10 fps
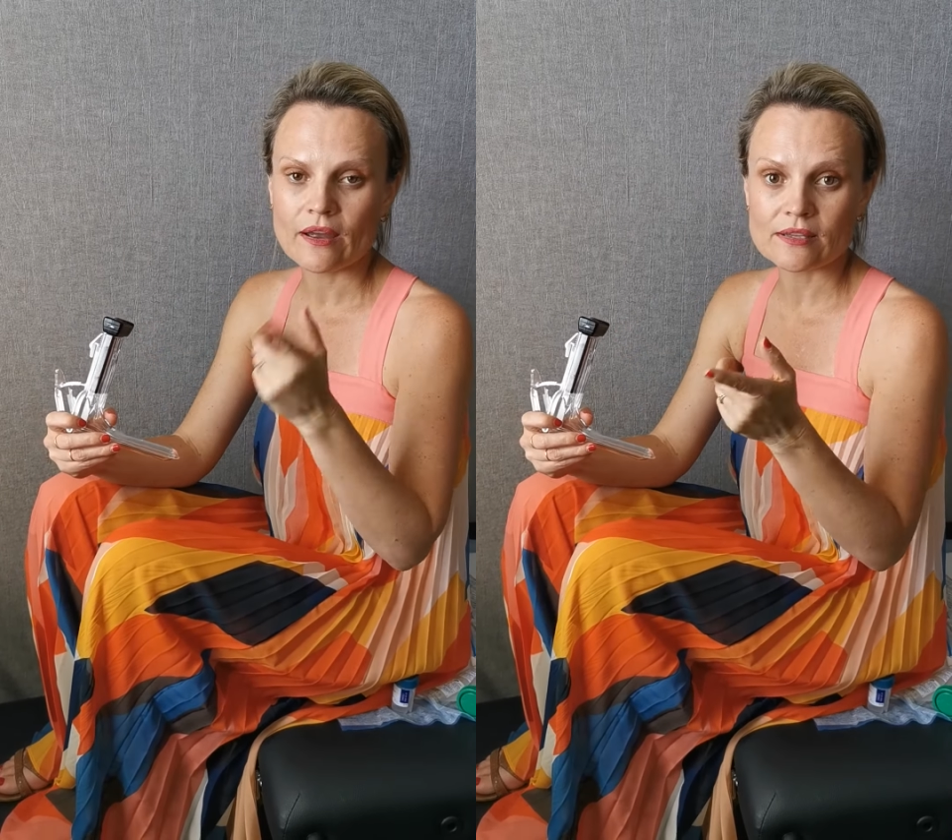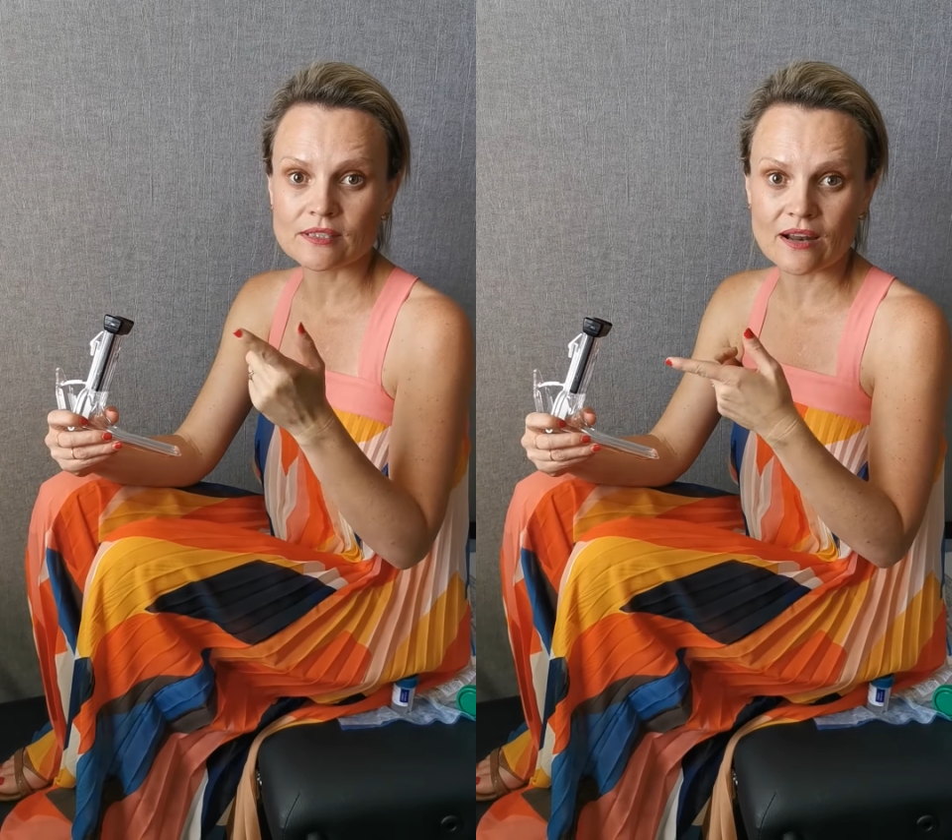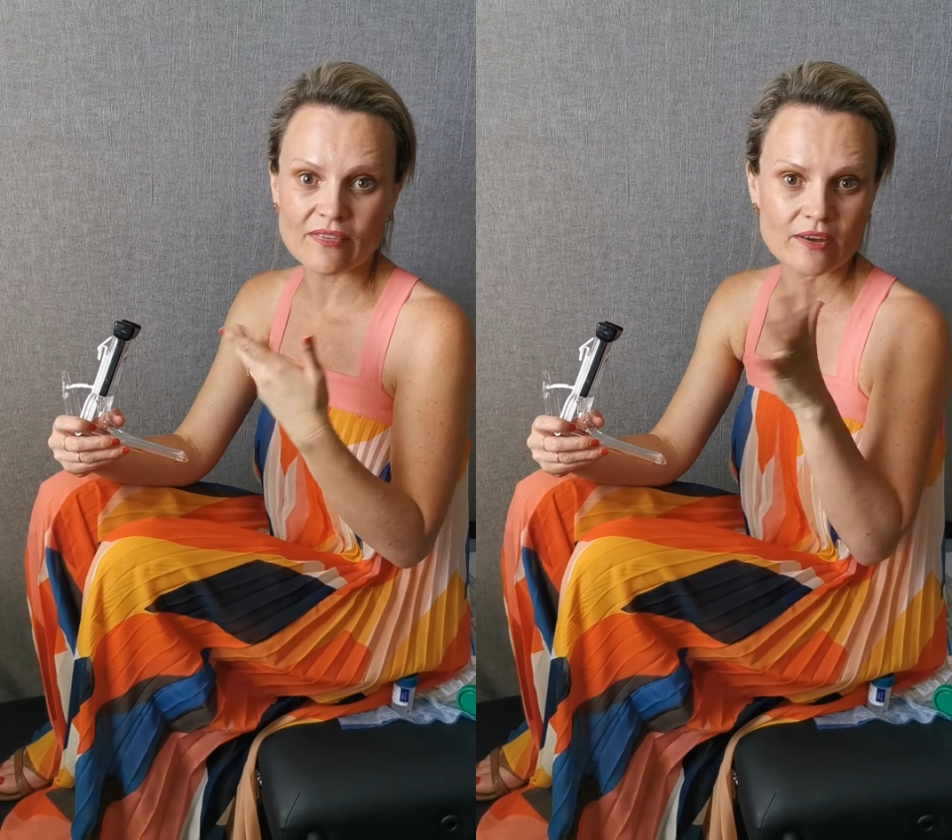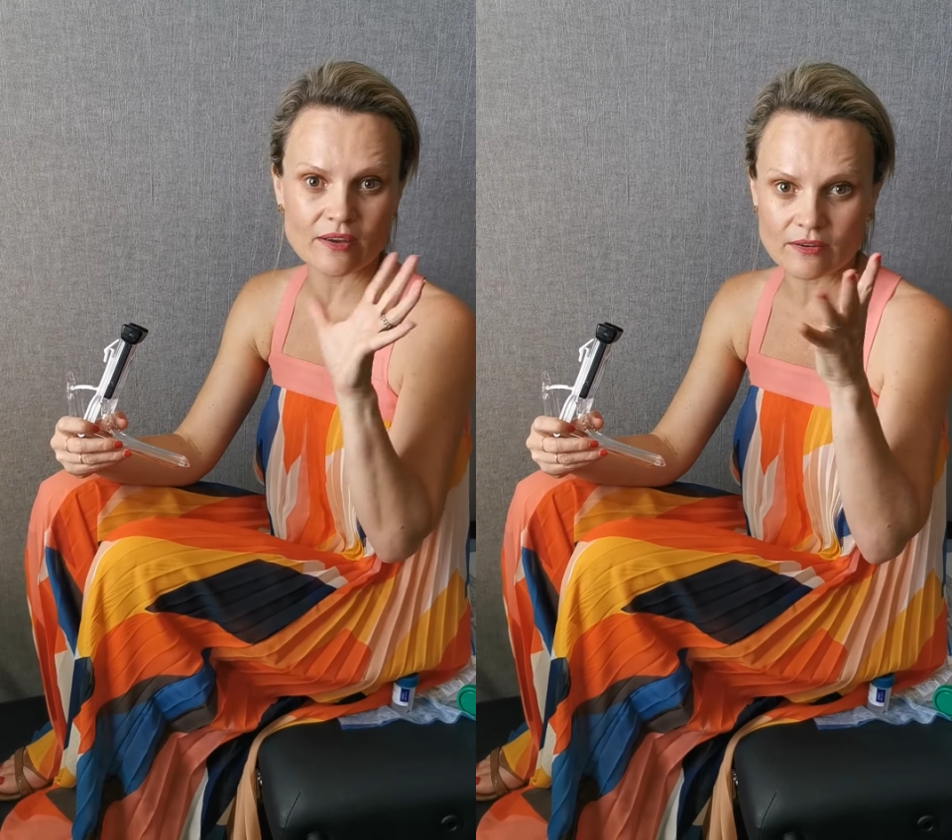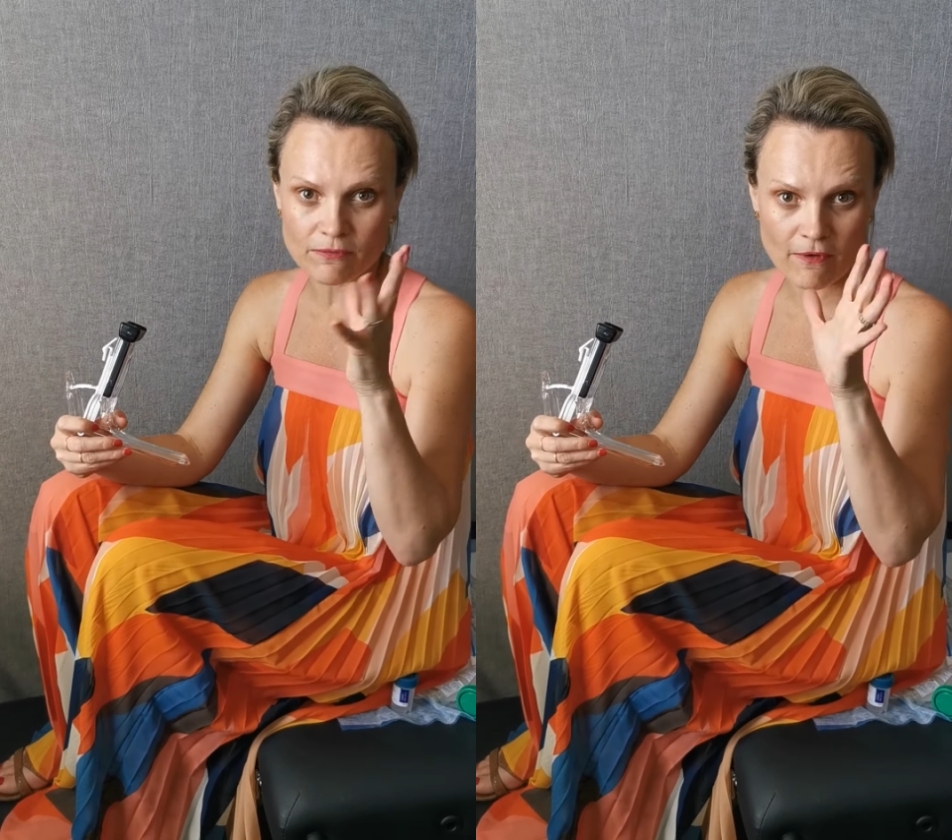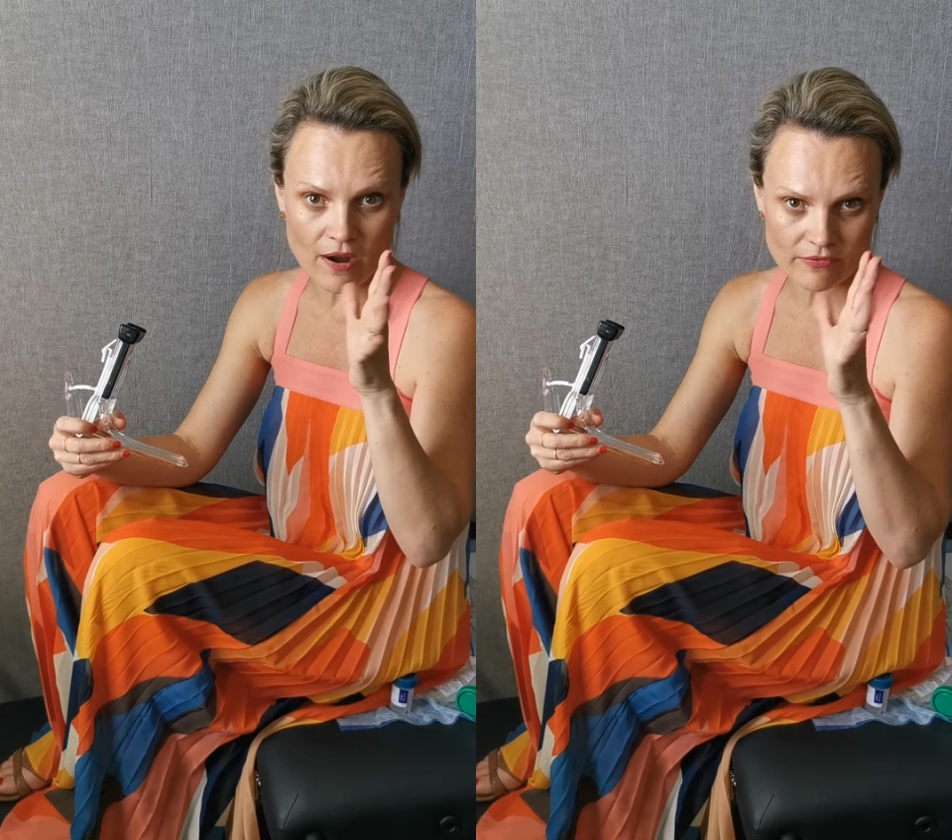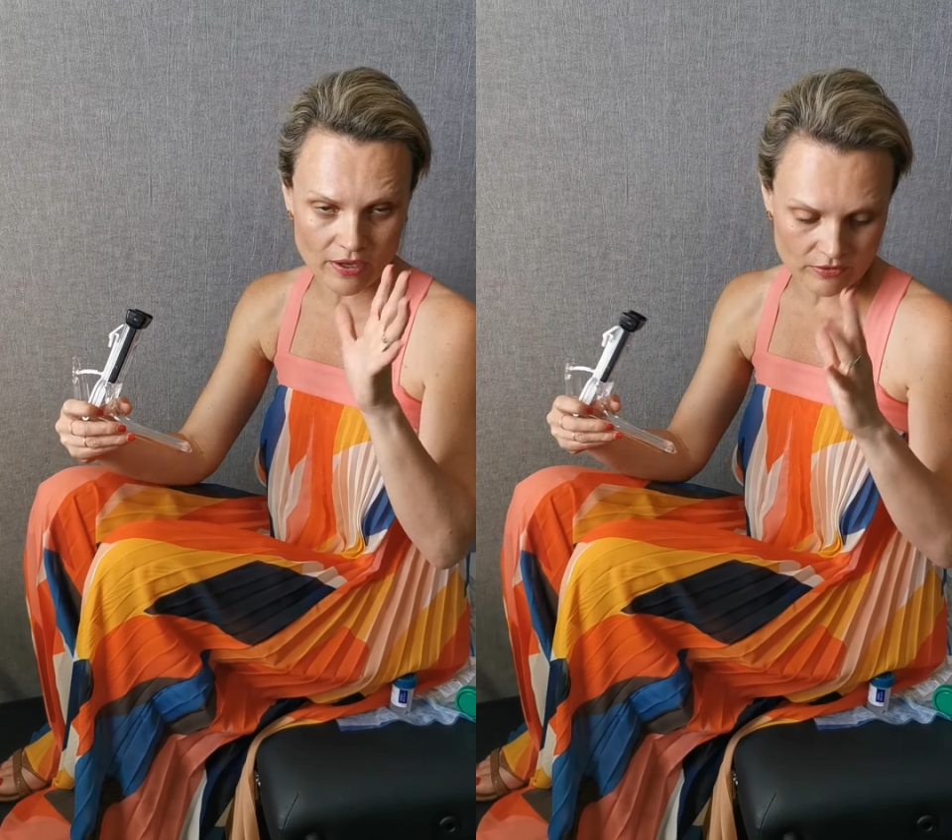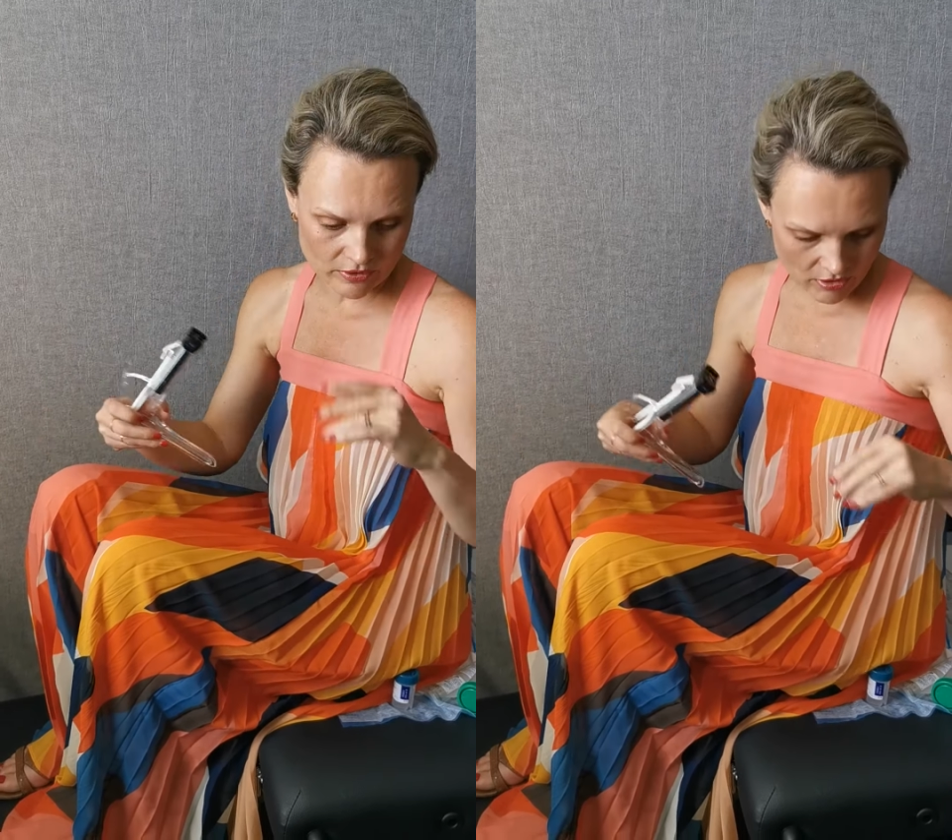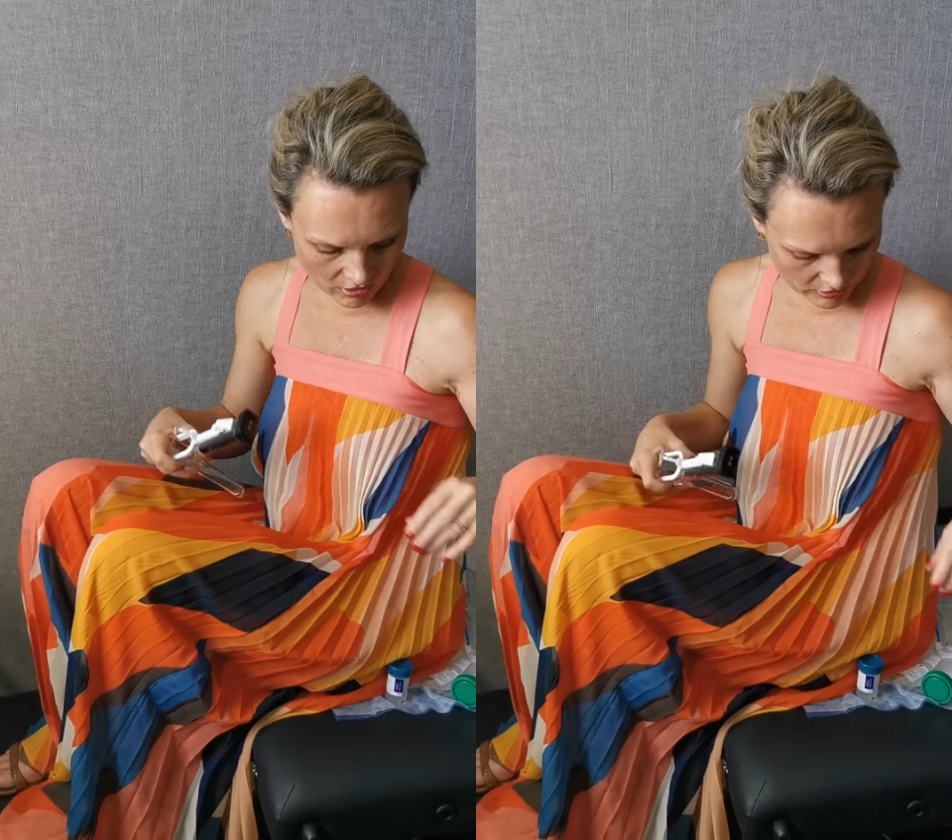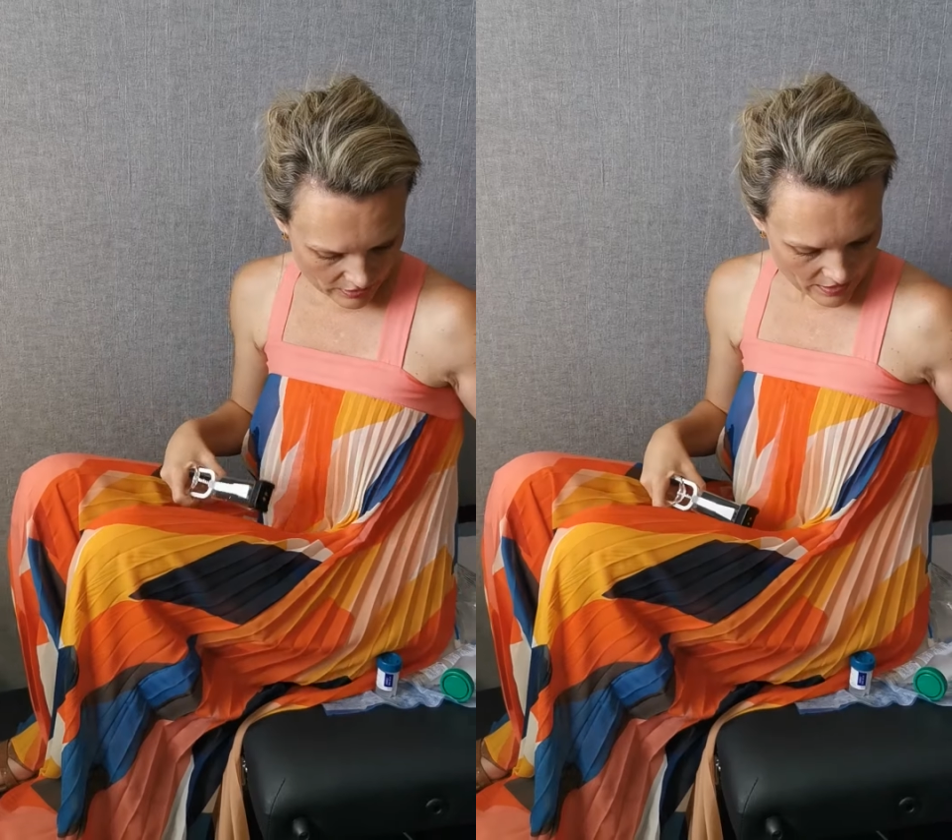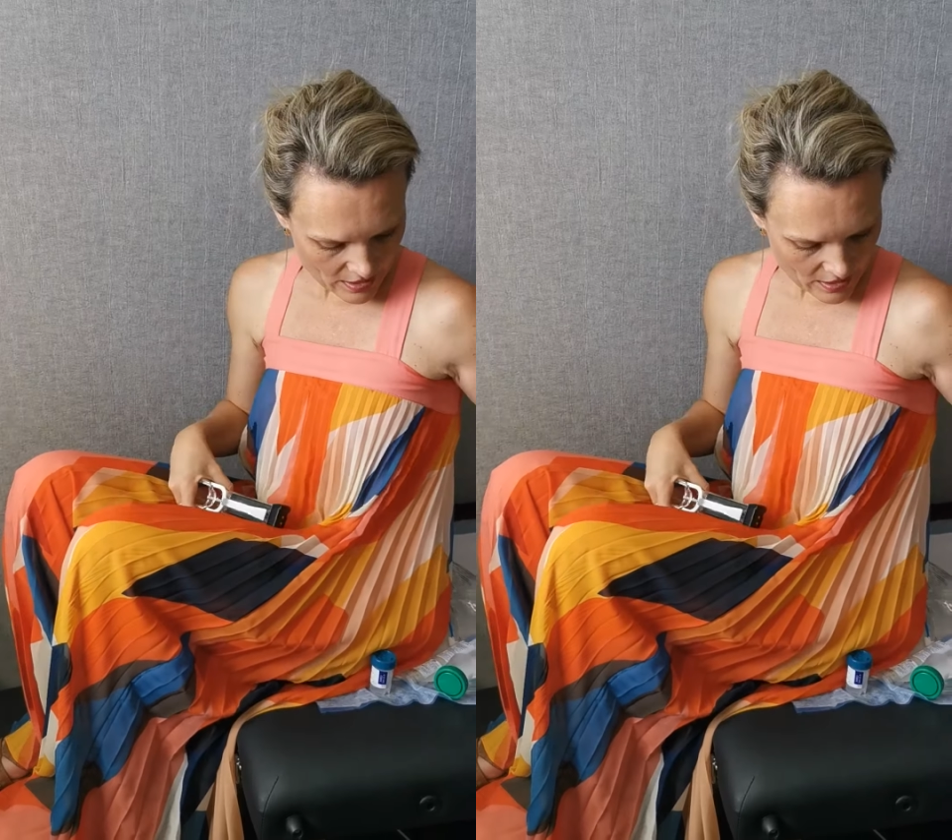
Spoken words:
it's another 500 odd.